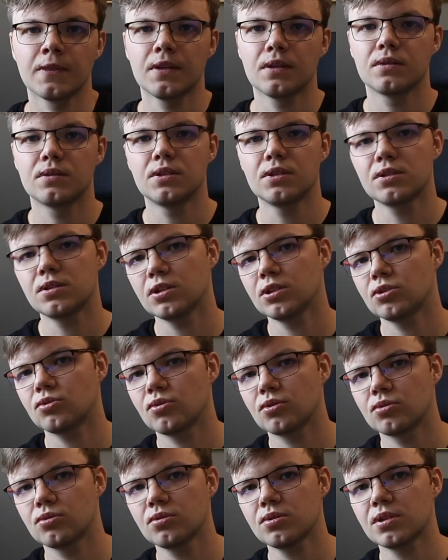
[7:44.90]
This
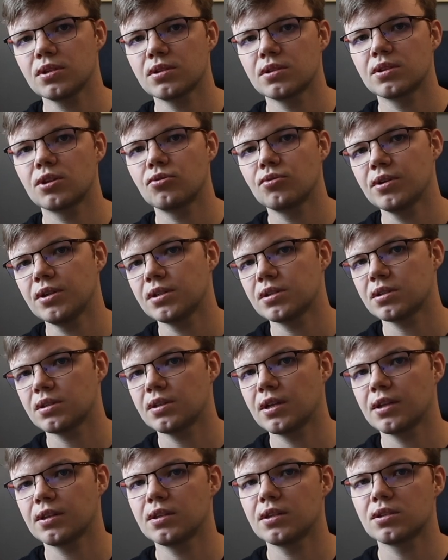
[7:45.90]
introduces the
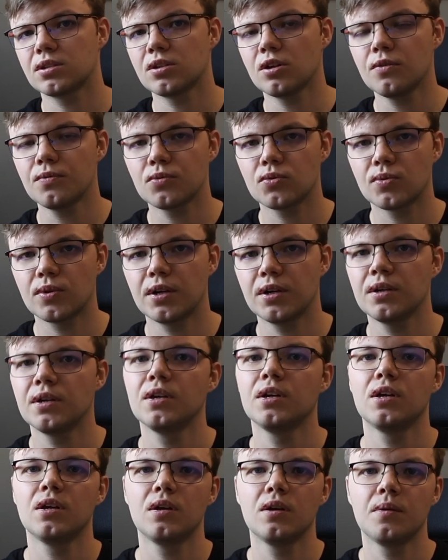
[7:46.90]
risk that the software
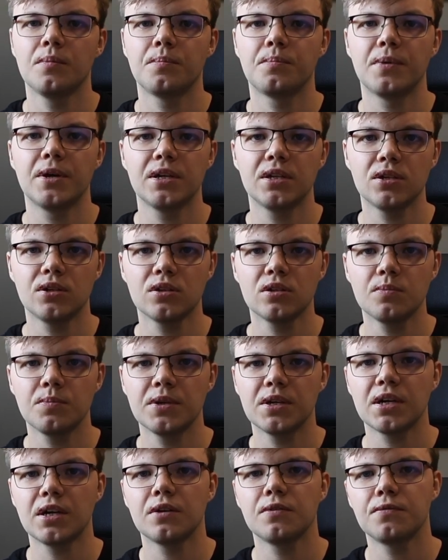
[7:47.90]
may not
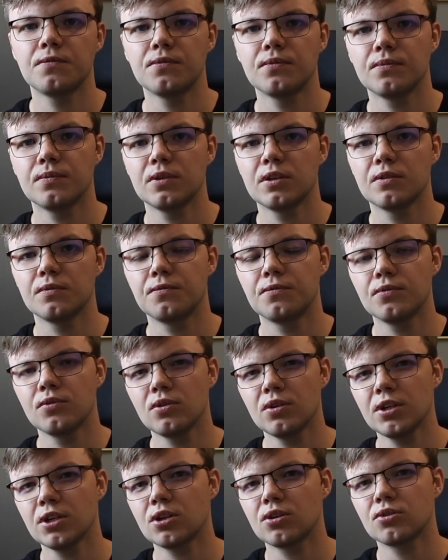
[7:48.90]
behave in
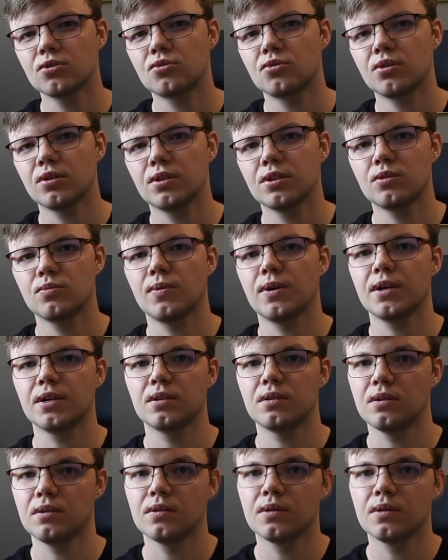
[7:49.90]
fully controlled way.